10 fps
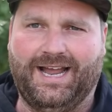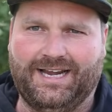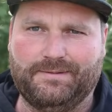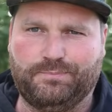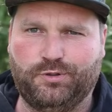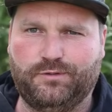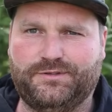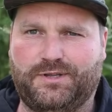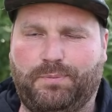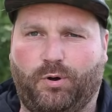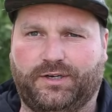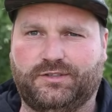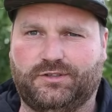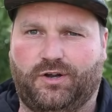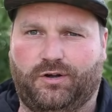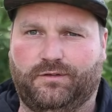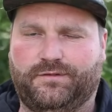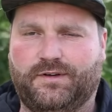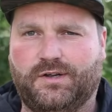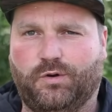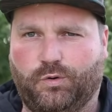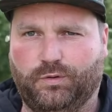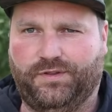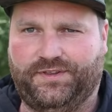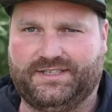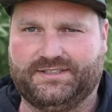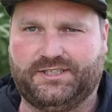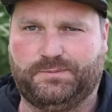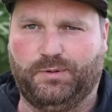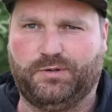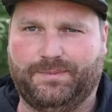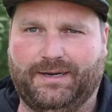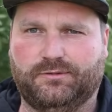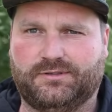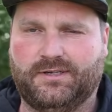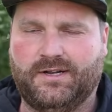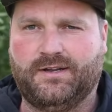and it proves the point of all the things I spoke about.